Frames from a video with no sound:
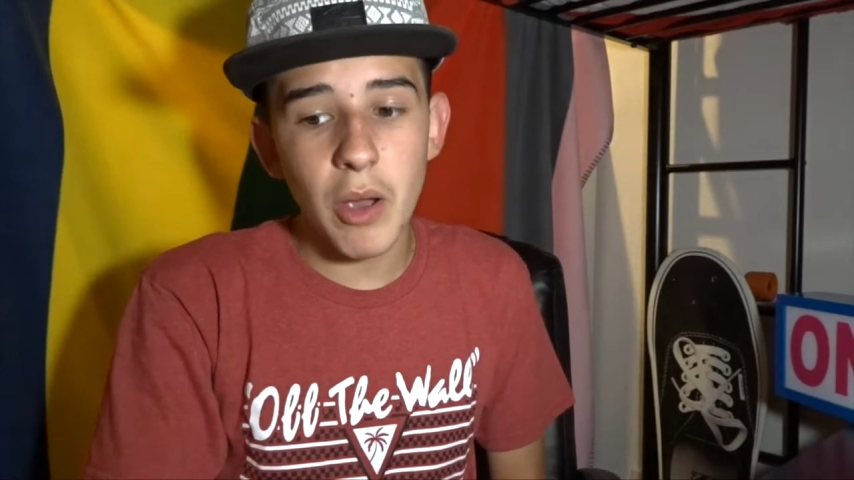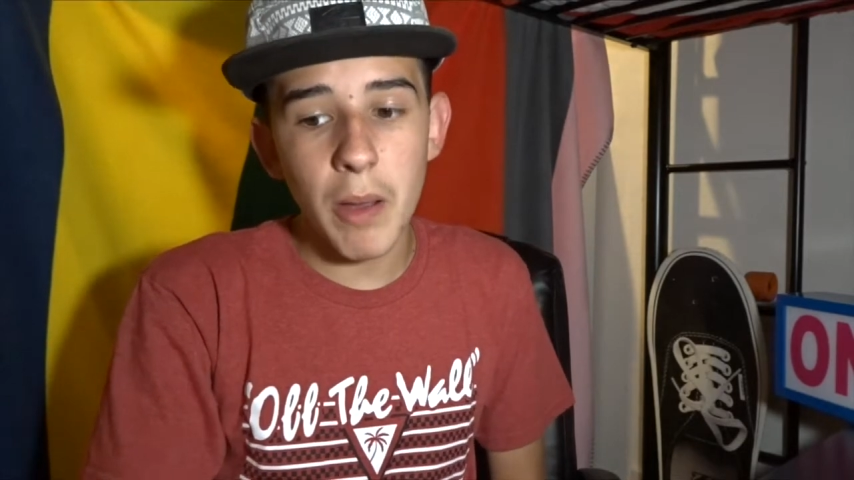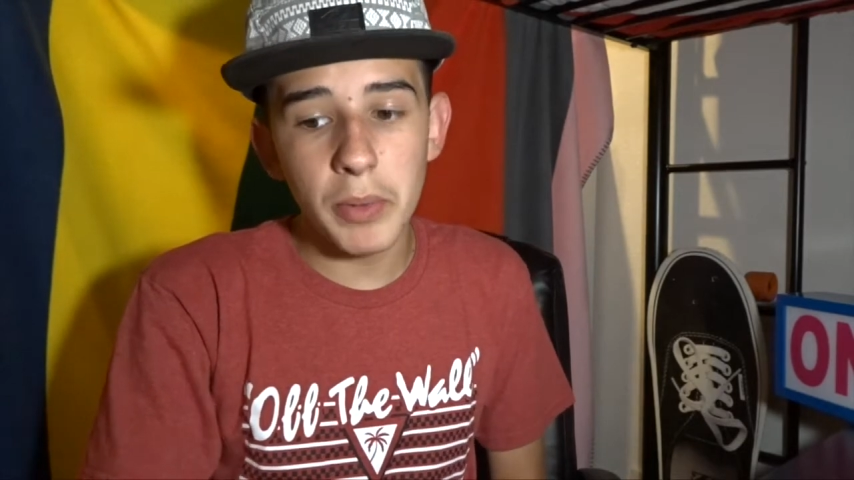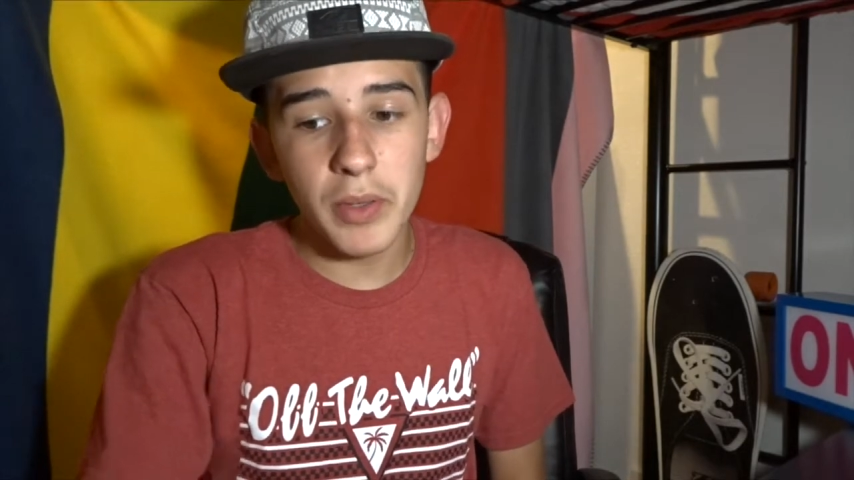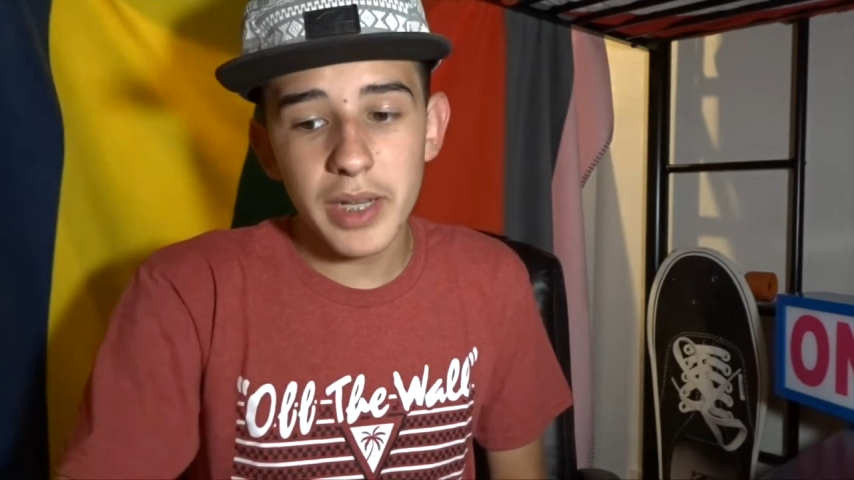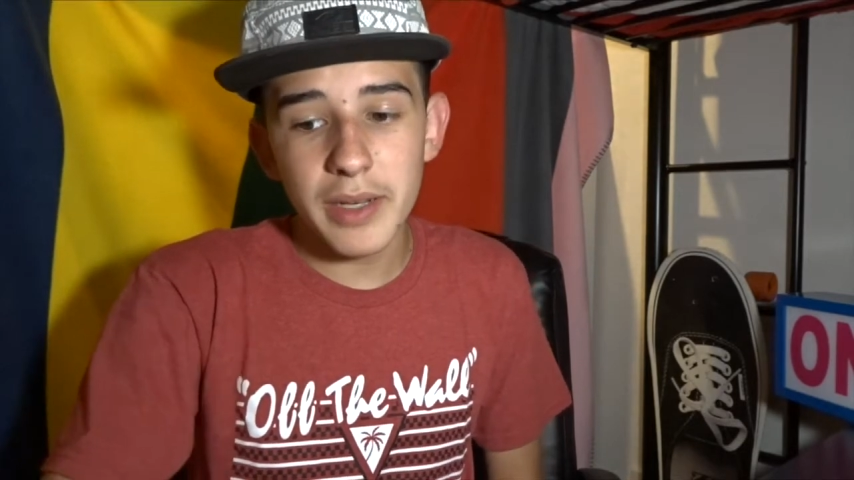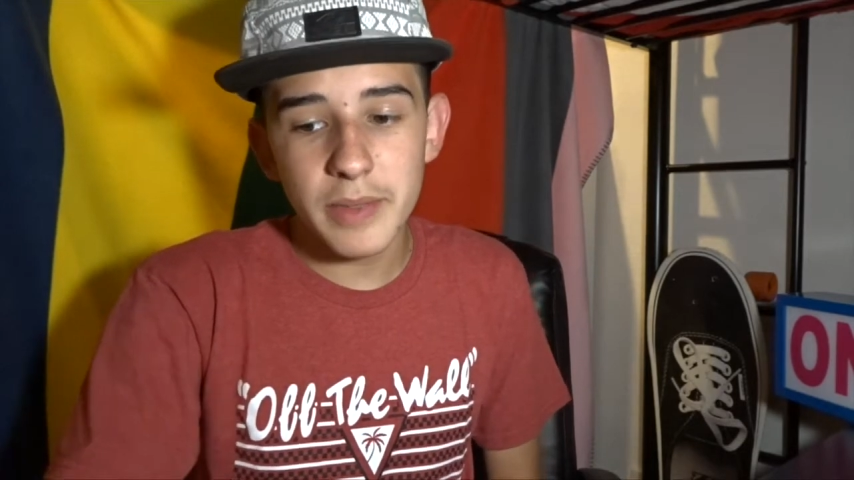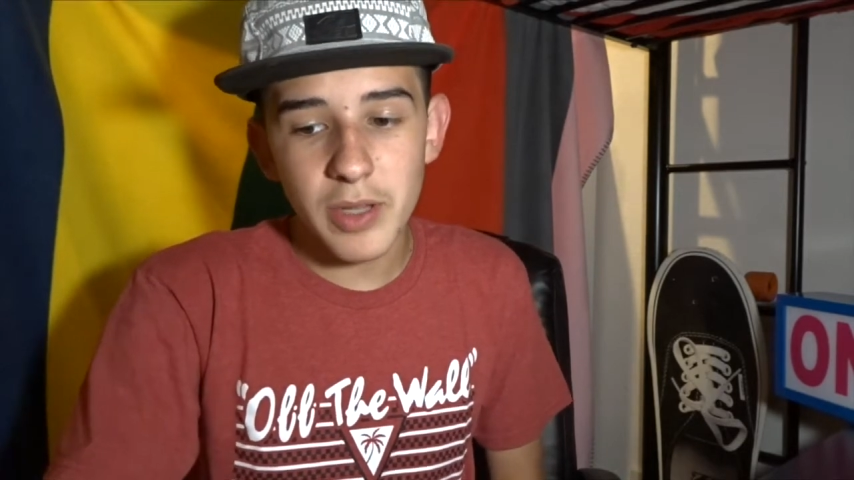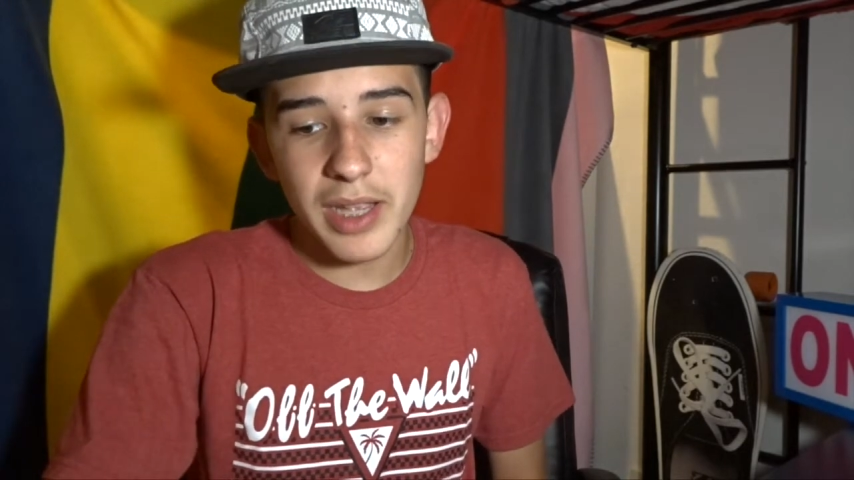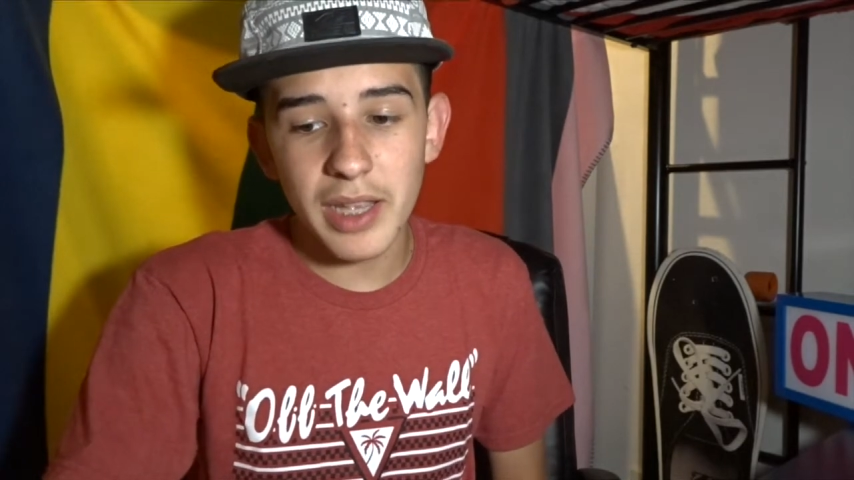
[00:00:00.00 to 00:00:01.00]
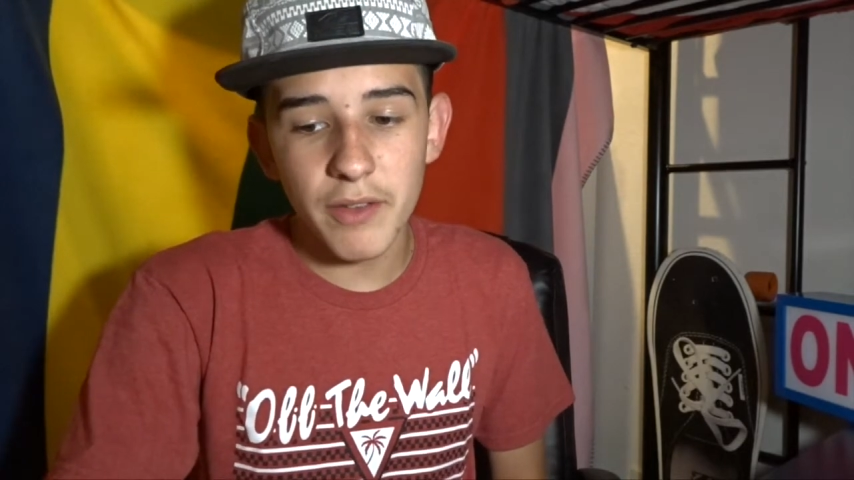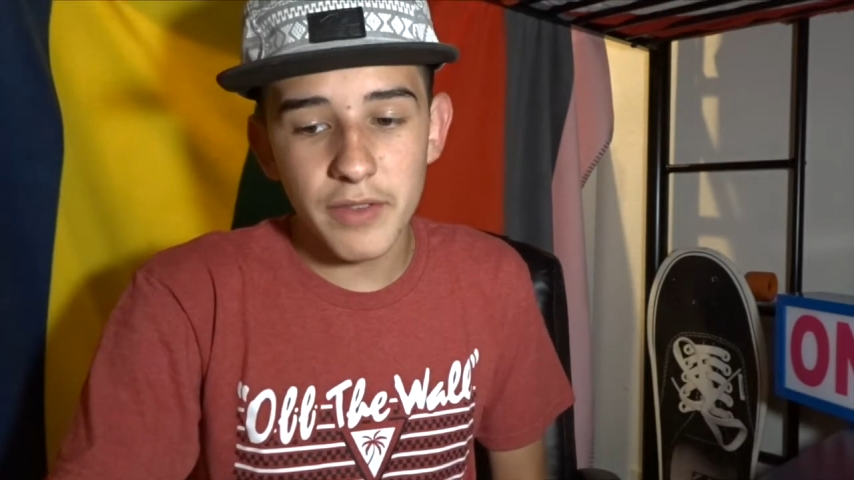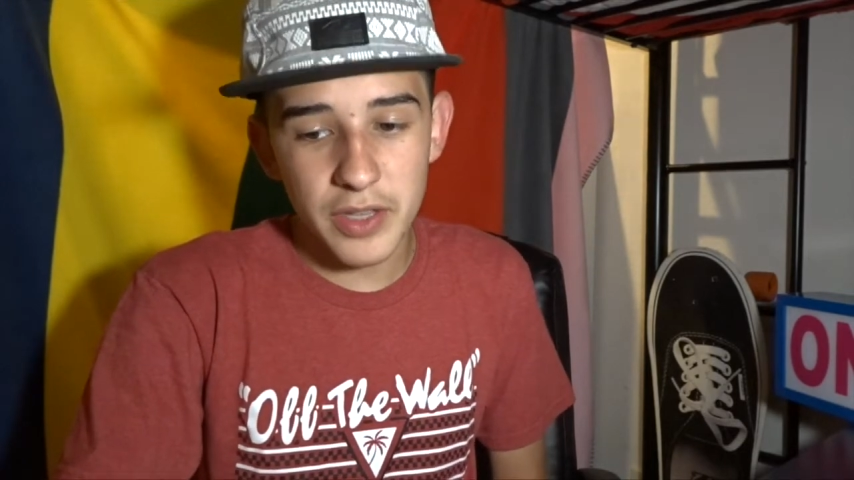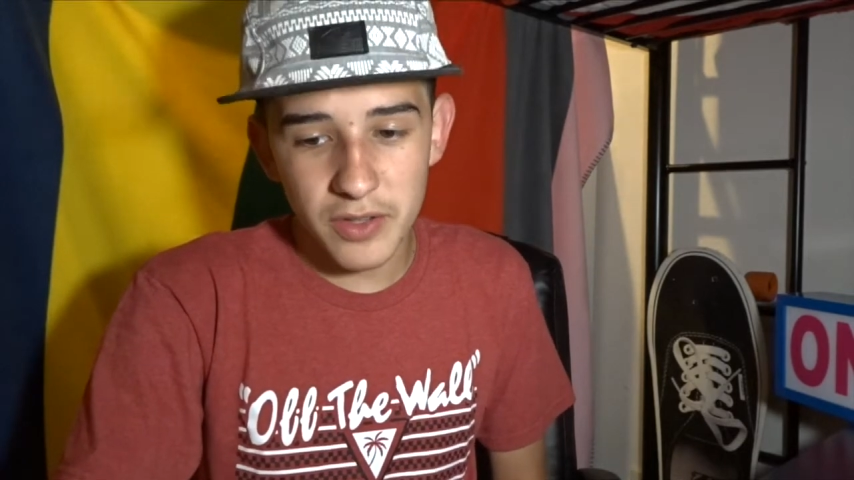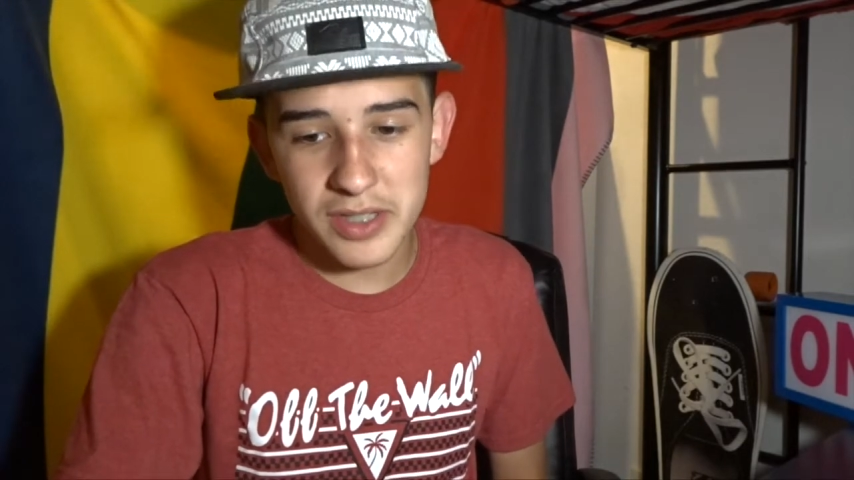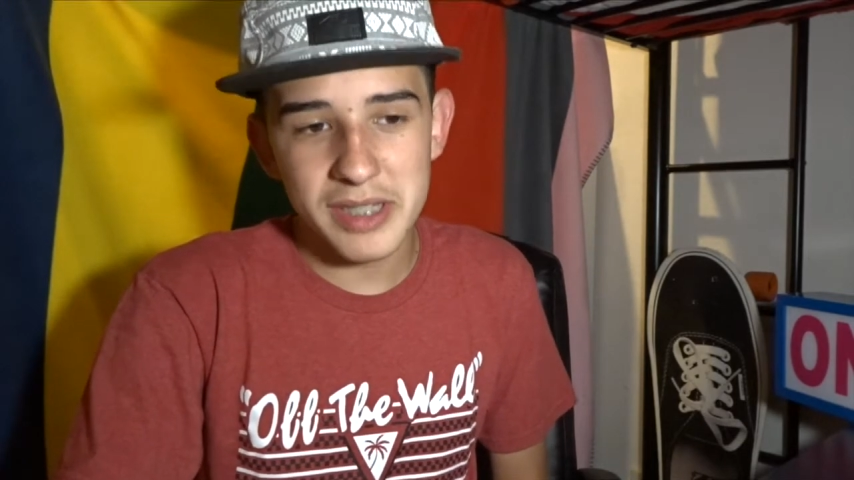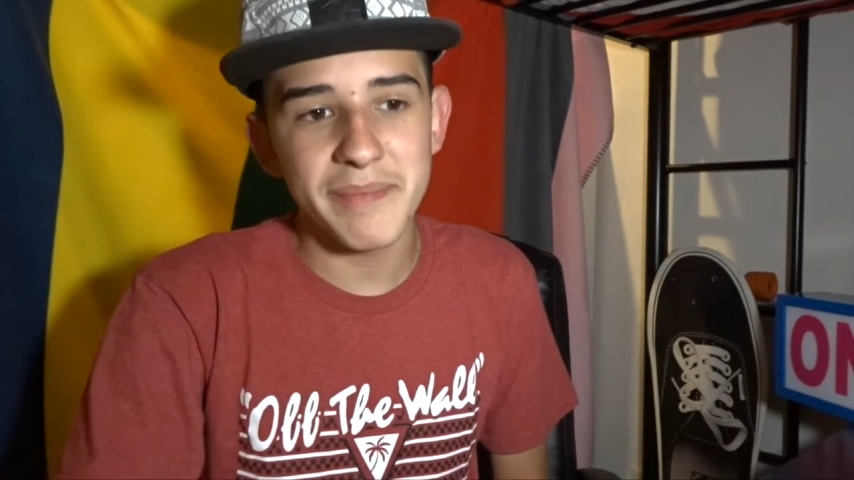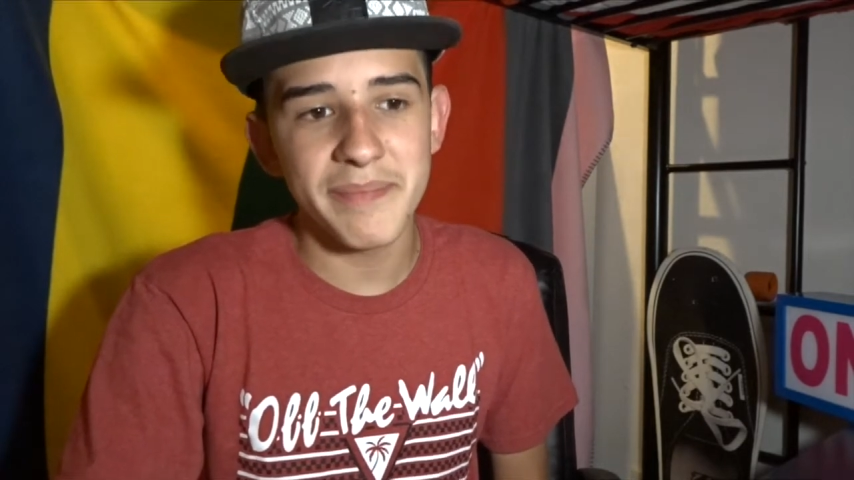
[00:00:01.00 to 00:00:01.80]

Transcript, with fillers: uploaded so I can get views.